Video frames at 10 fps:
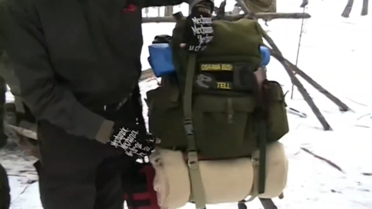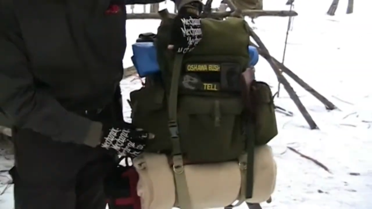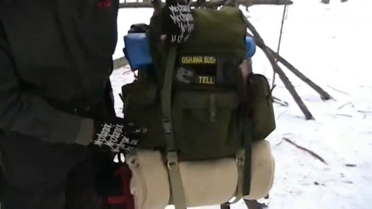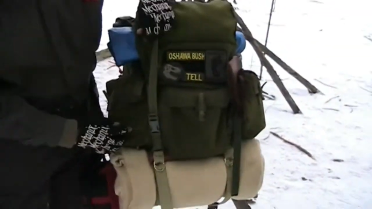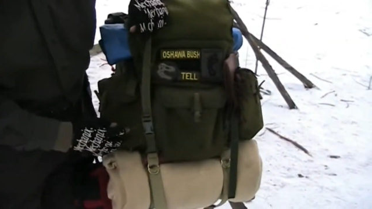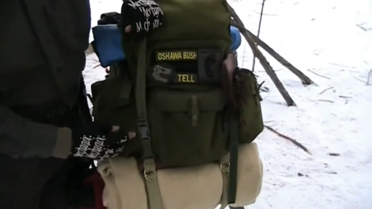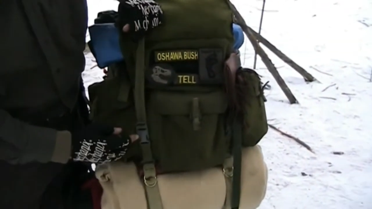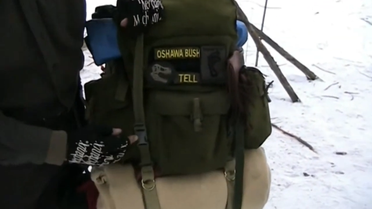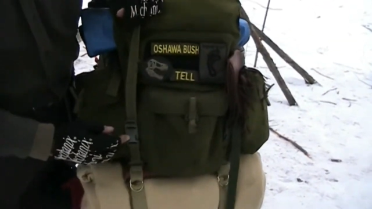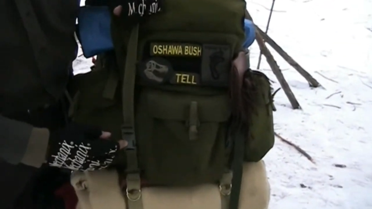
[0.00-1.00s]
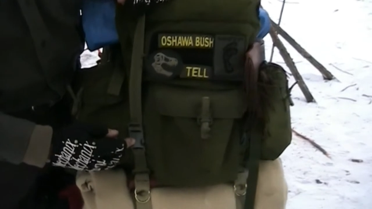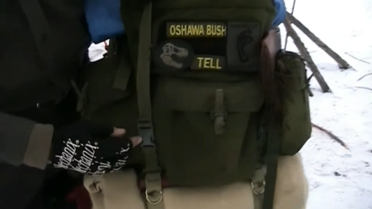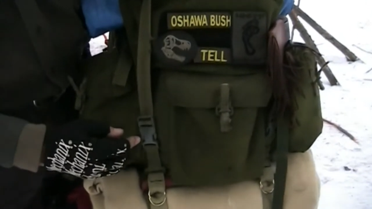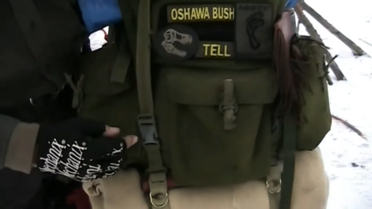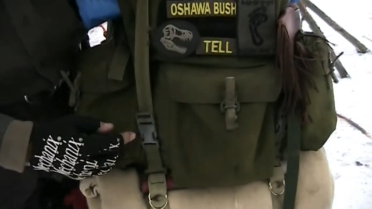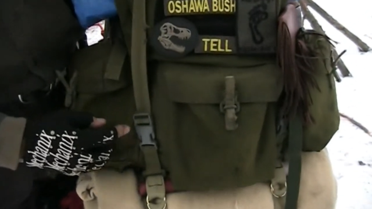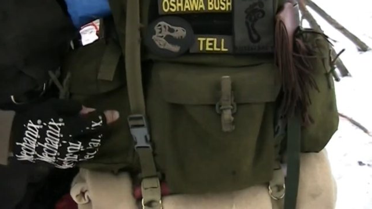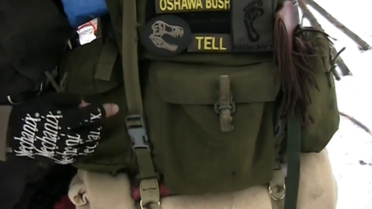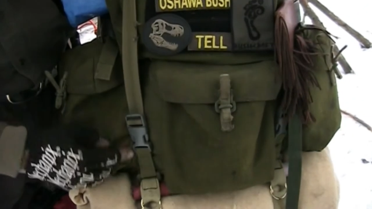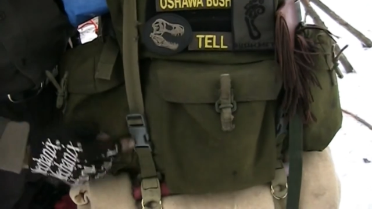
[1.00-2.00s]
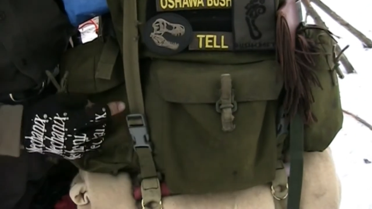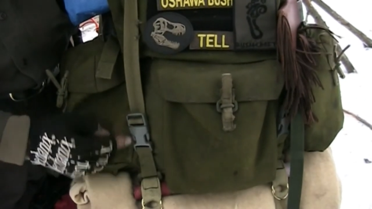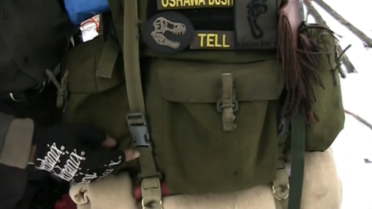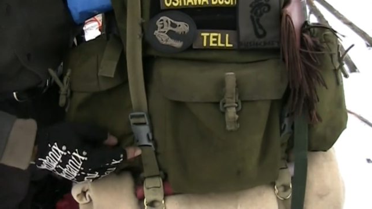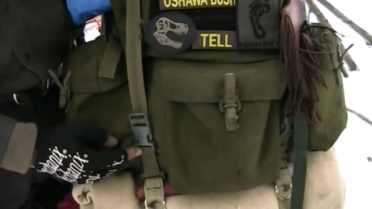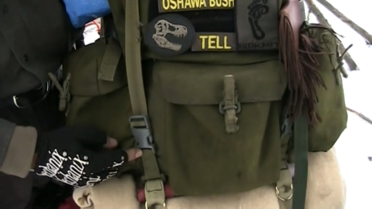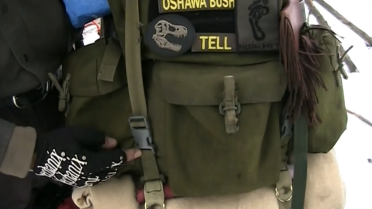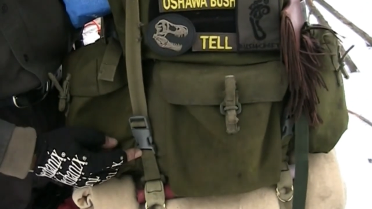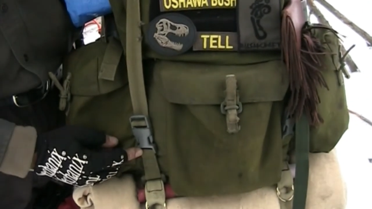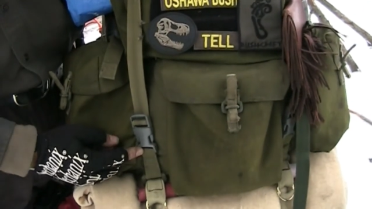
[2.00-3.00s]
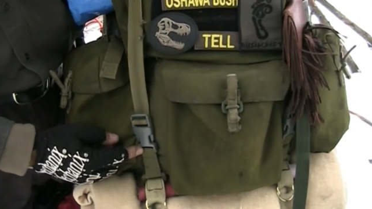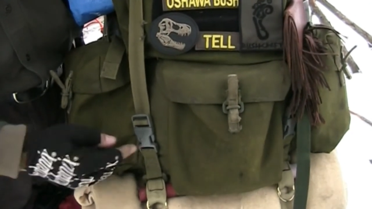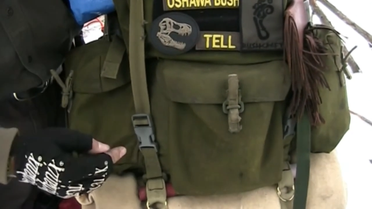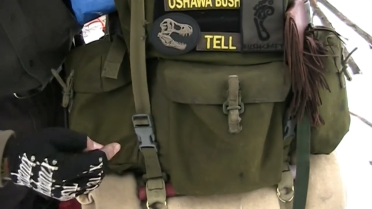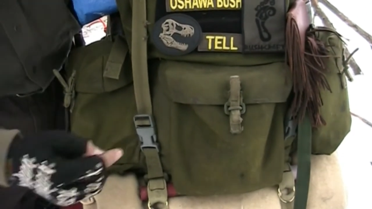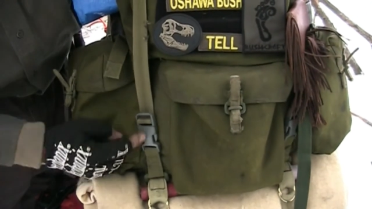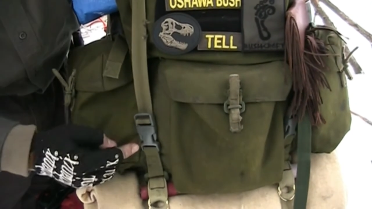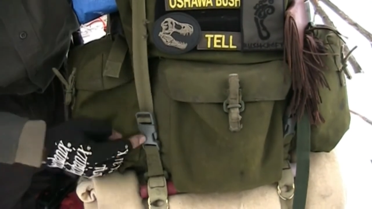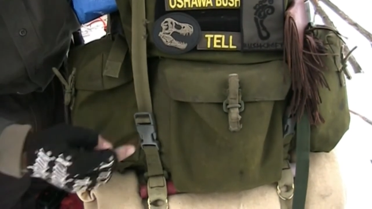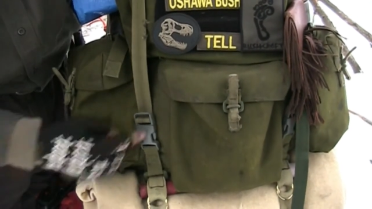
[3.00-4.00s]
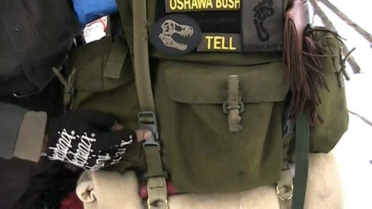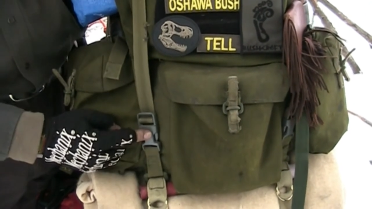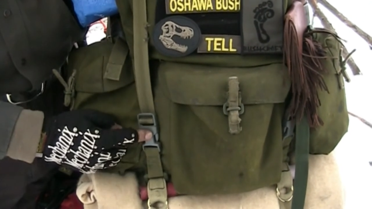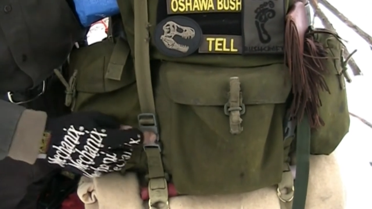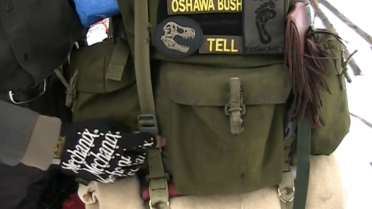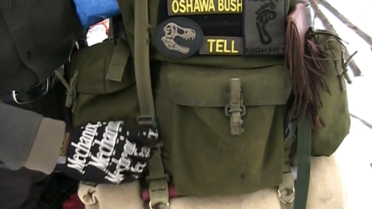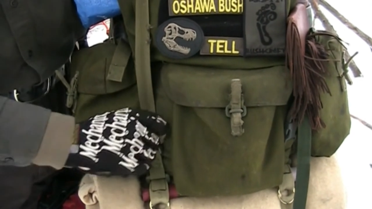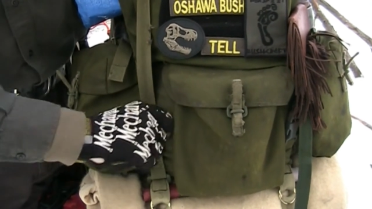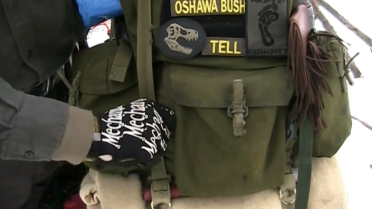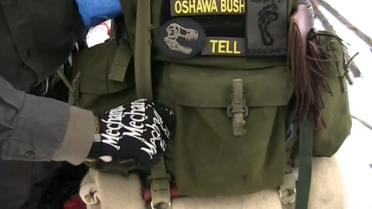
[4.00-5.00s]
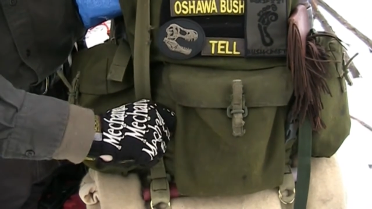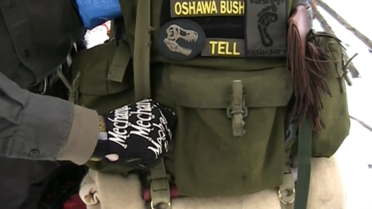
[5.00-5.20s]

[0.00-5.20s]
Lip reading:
[unreadable: no face in view]